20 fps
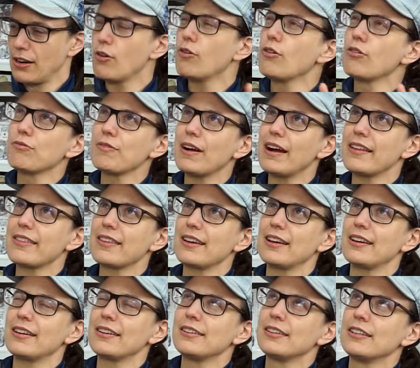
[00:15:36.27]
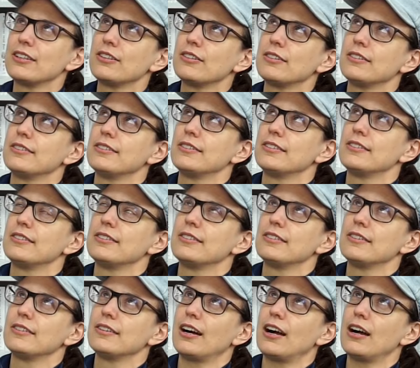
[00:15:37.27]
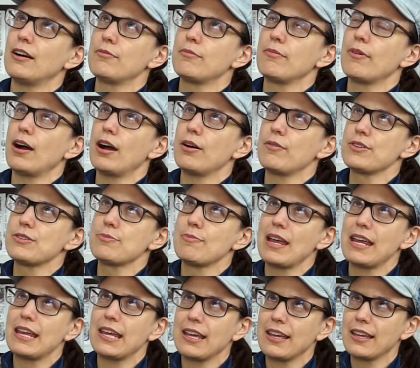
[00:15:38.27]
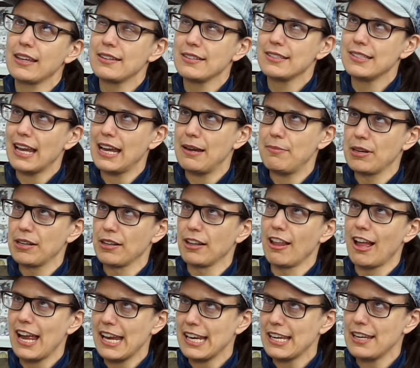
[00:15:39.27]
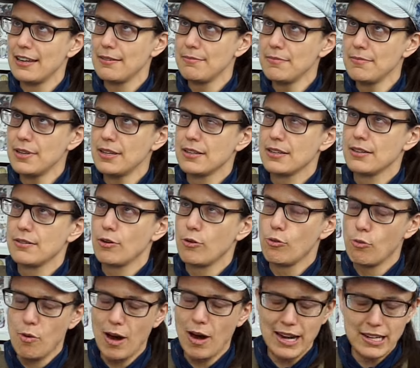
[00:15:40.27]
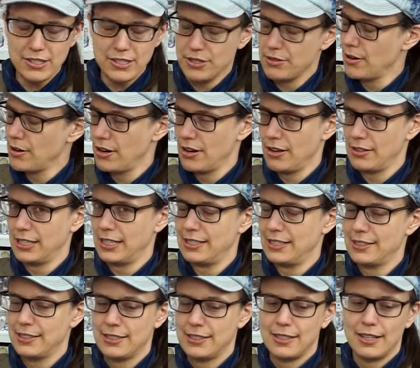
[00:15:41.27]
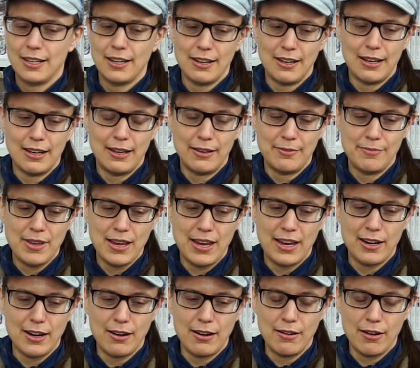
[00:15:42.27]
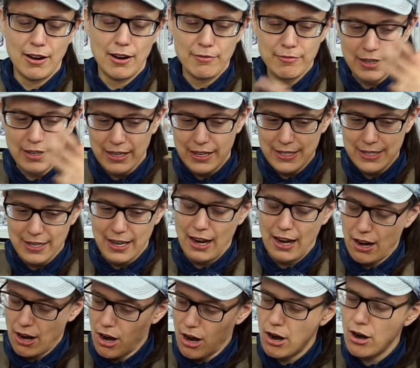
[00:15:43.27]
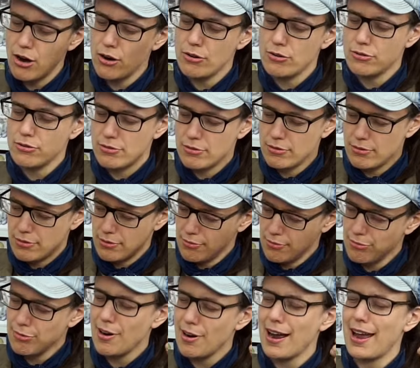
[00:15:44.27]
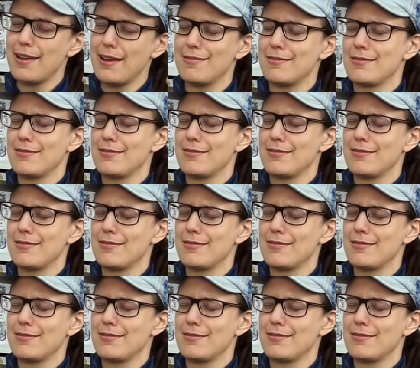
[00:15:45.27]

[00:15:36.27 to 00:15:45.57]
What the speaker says: Or rather, I was making Damon like him way too early. And I realized, like, oh, right,